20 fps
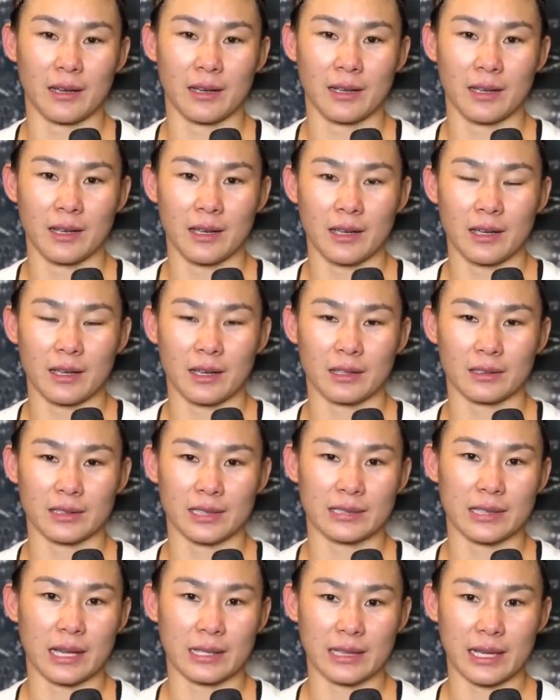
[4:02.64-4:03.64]
She said
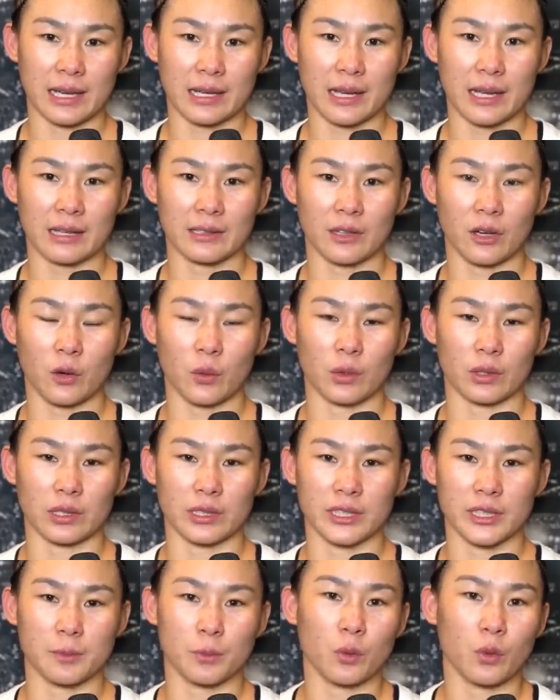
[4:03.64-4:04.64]
for this fight
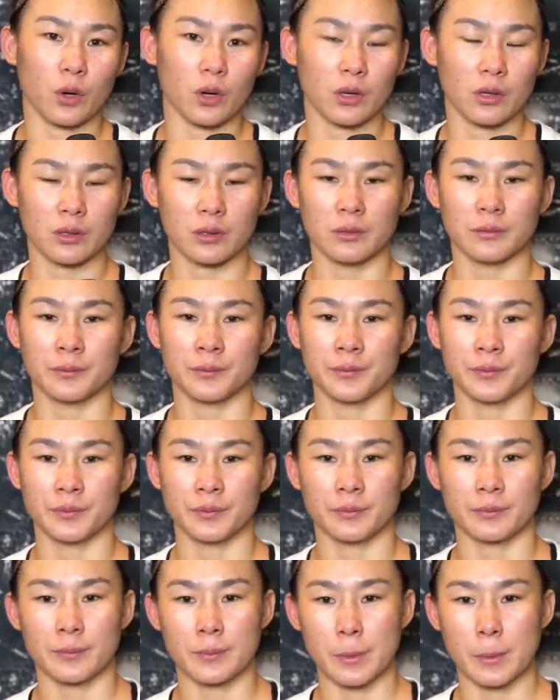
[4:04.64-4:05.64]
she never gave up.
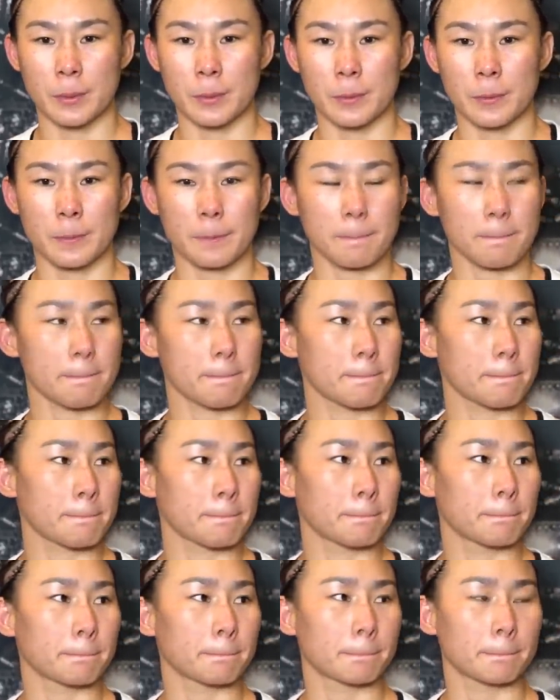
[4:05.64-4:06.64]
Everybody see that,
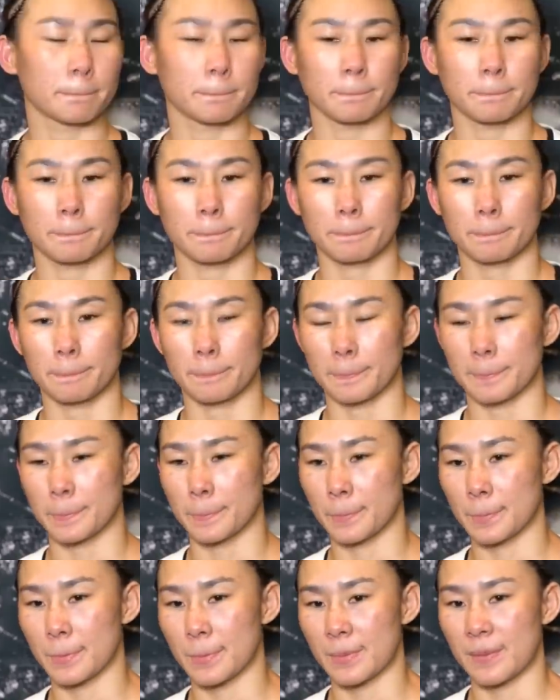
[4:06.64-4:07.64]
and
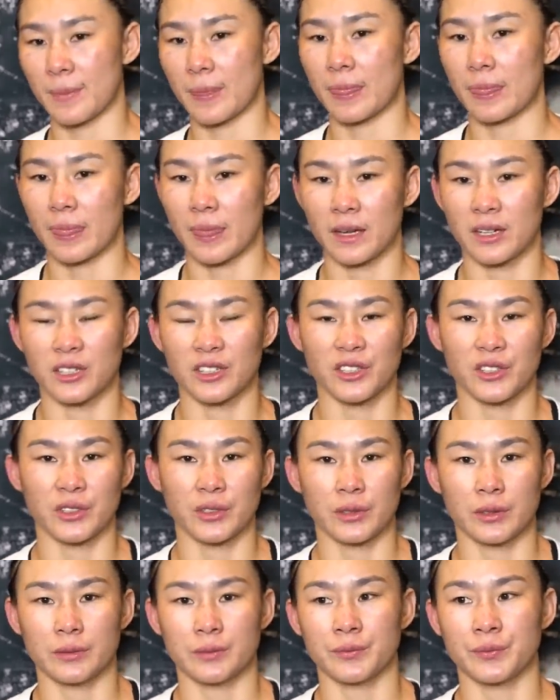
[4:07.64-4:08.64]
everyone
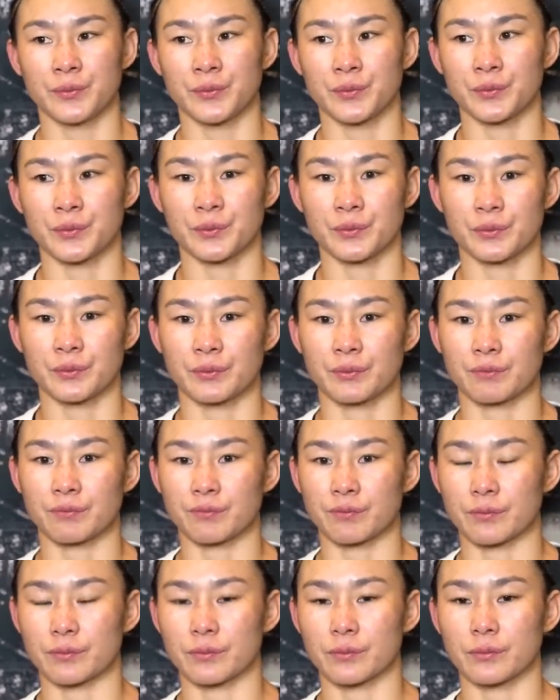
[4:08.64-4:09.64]
also see
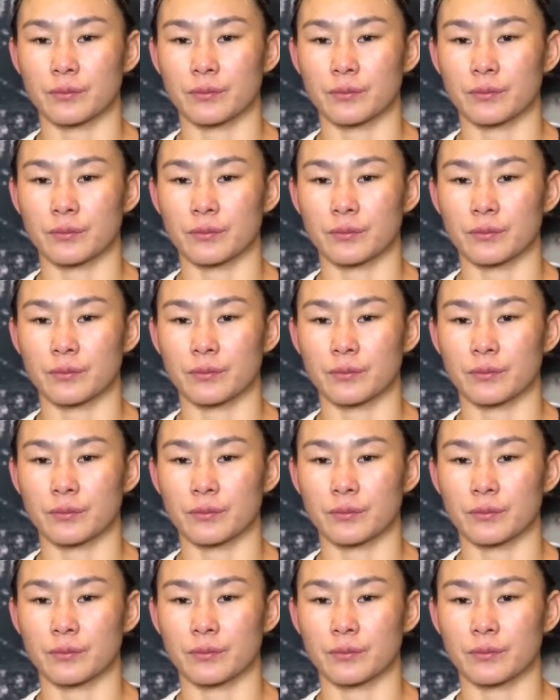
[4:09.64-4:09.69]
her